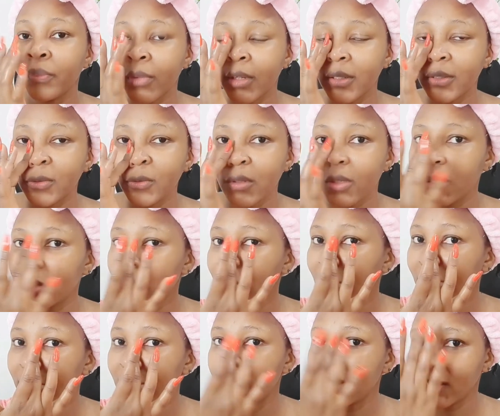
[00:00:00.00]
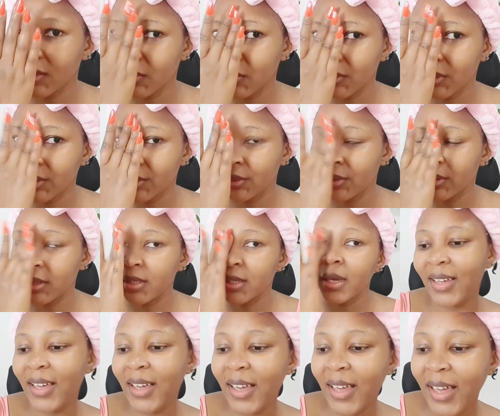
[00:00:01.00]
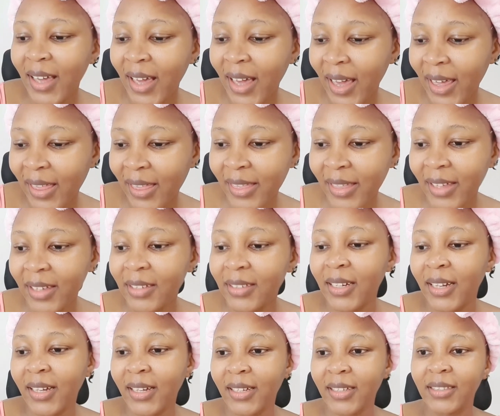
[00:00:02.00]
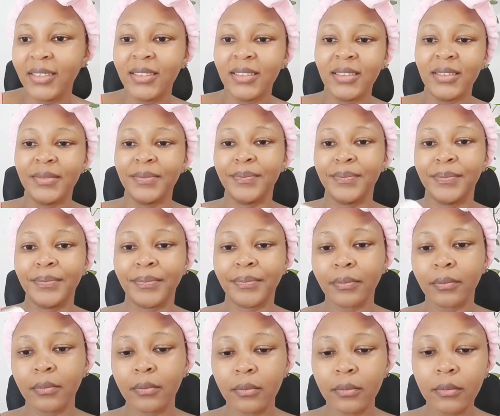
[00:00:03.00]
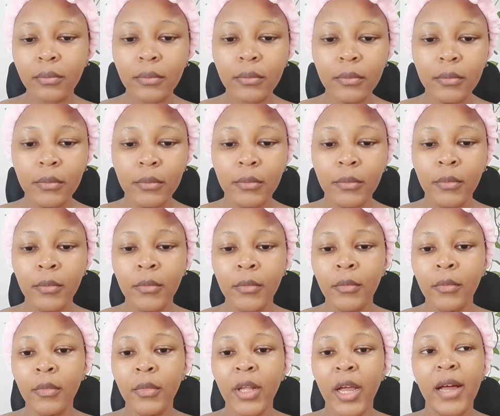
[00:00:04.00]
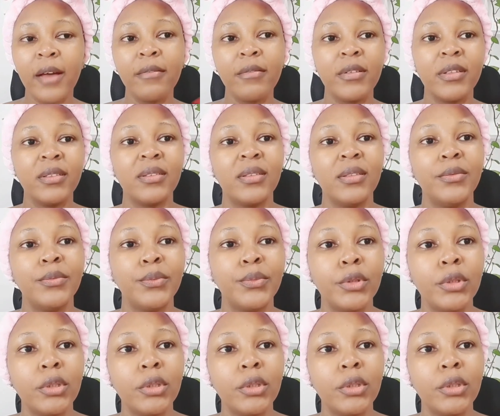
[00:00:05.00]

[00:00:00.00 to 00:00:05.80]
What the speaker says: So this one is so good. And then guys, I have this simple